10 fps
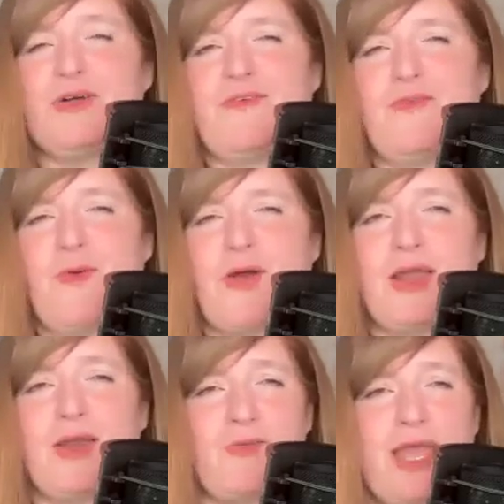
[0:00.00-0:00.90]
look for
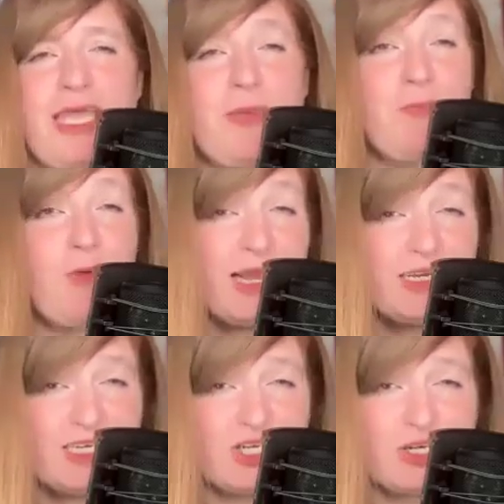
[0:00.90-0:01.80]
in a Reiki
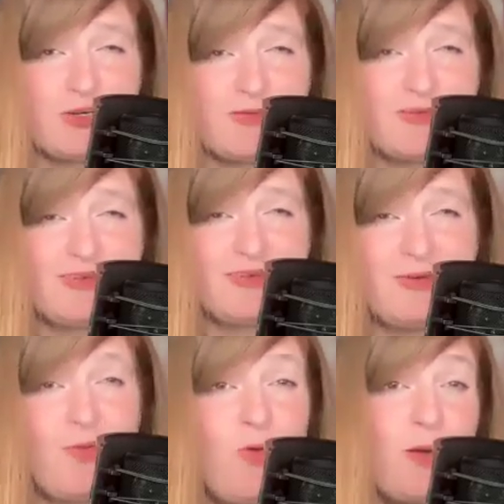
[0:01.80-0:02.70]
practitioner,
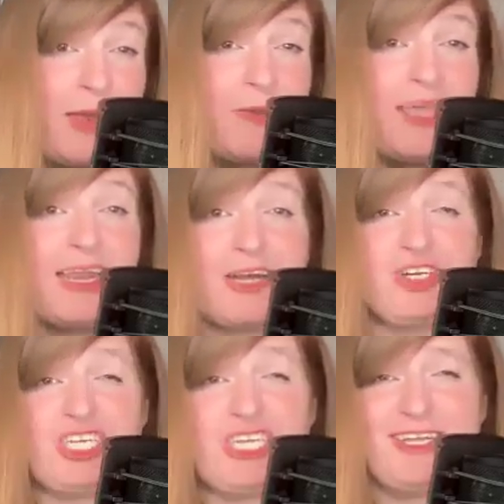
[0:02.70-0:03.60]
or maybe an
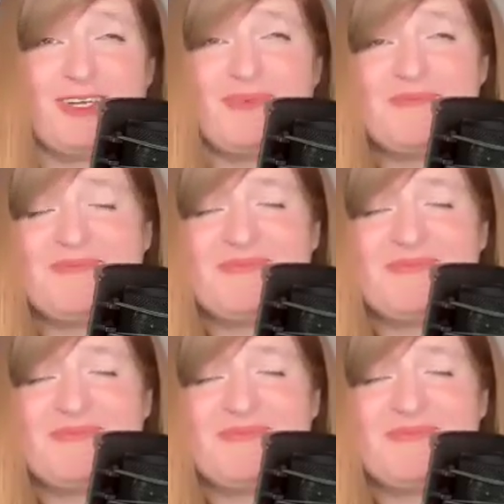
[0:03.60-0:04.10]
energy healer?